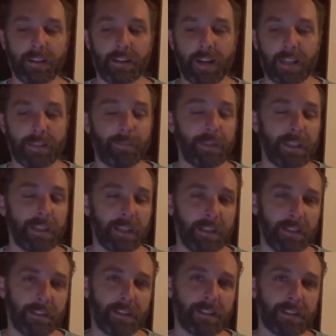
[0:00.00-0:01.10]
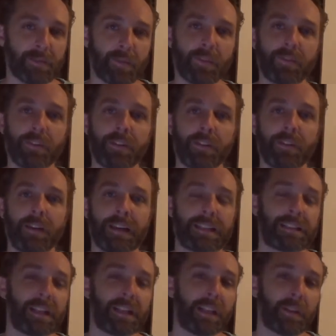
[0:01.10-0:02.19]
at the beginning, it's sort of an
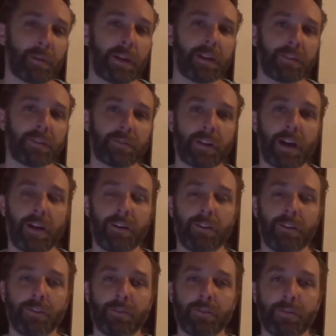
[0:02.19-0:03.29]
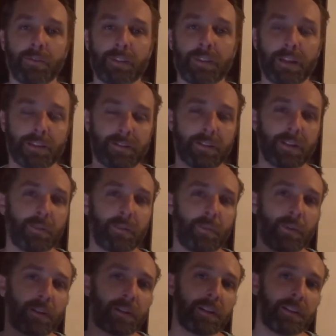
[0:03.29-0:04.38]
accelerator for how things are going to
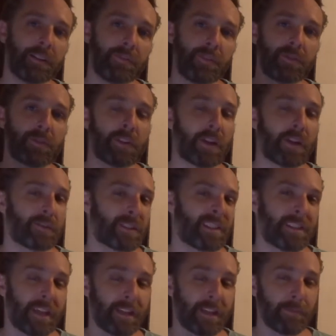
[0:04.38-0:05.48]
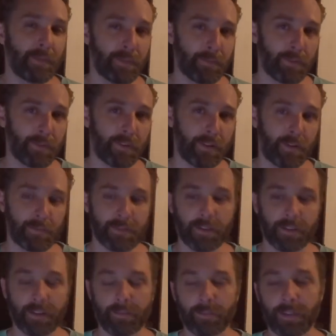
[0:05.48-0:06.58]
work in the future and how sustainable the programs are
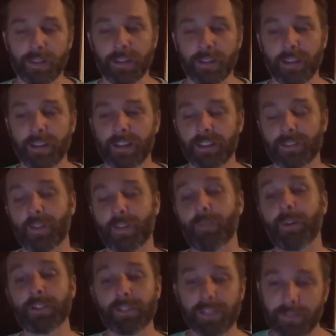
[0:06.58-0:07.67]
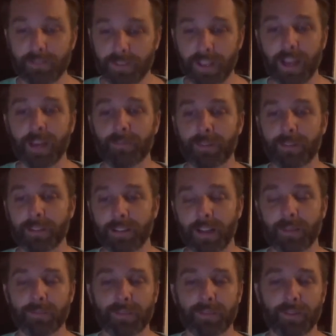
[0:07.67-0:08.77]
going to be. And so our budgets have climbed and
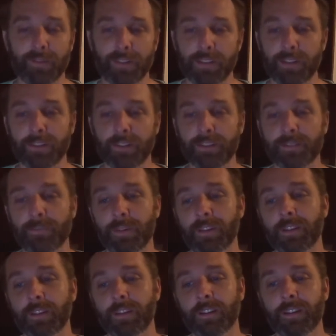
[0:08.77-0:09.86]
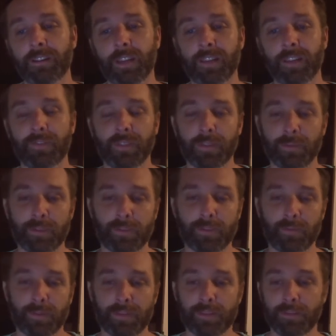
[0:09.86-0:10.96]
climbed over the years, but thankfully
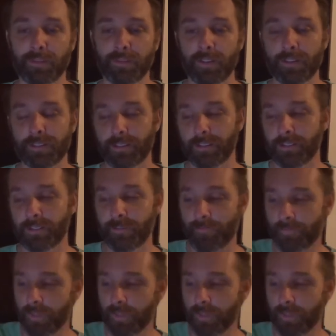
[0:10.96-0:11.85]
we're still not a